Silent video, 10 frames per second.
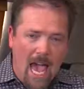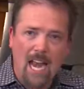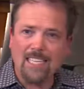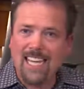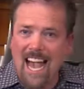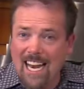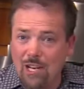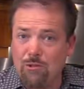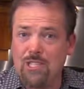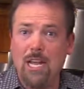And it's kind of
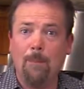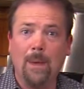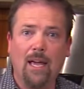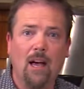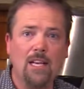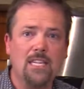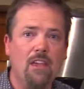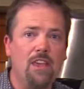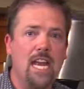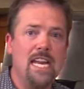interesting because
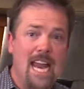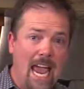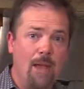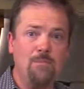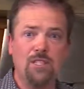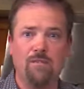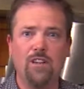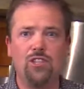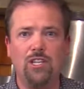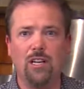the names of
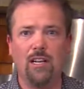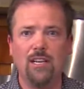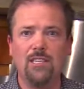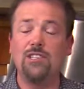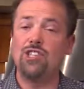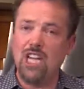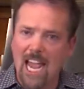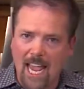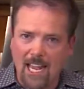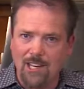the chilies
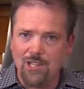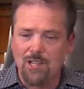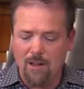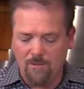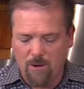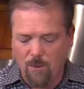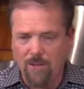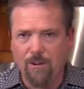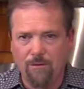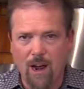change from
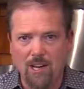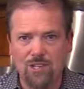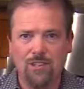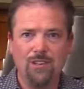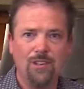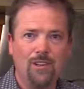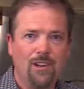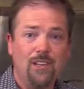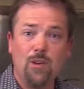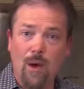when they're fresh
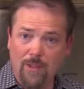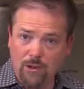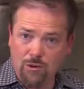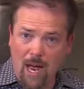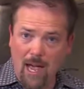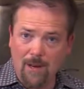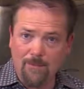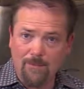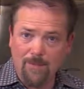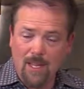to when they're dried.
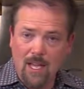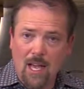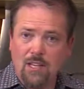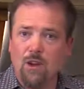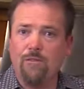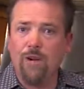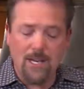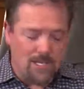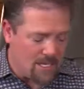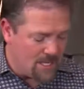So for
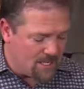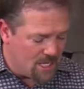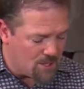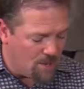instance, this